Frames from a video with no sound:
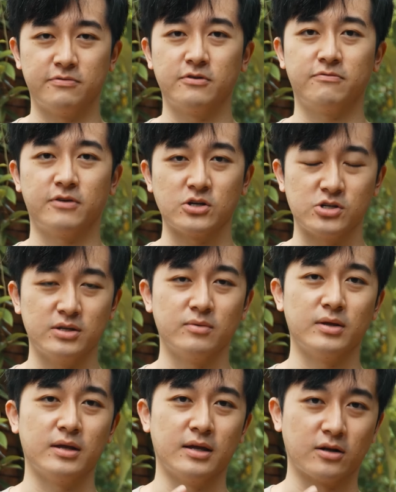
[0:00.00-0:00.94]
different
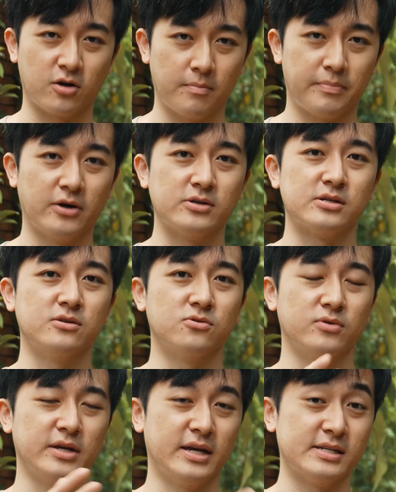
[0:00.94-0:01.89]
function in comparison
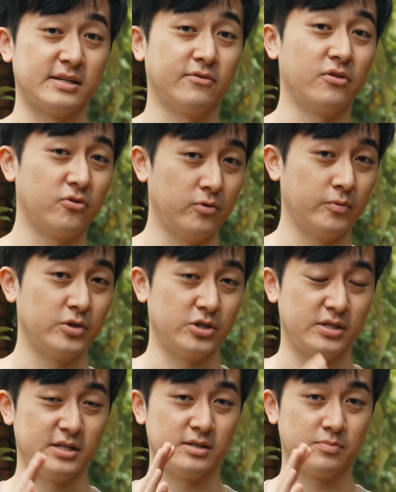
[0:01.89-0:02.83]
to the A7 III
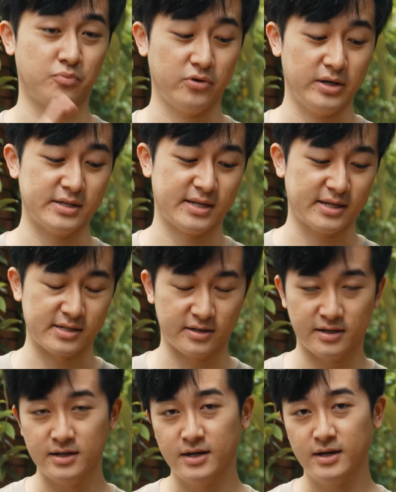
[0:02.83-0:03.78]
which is its predecessor.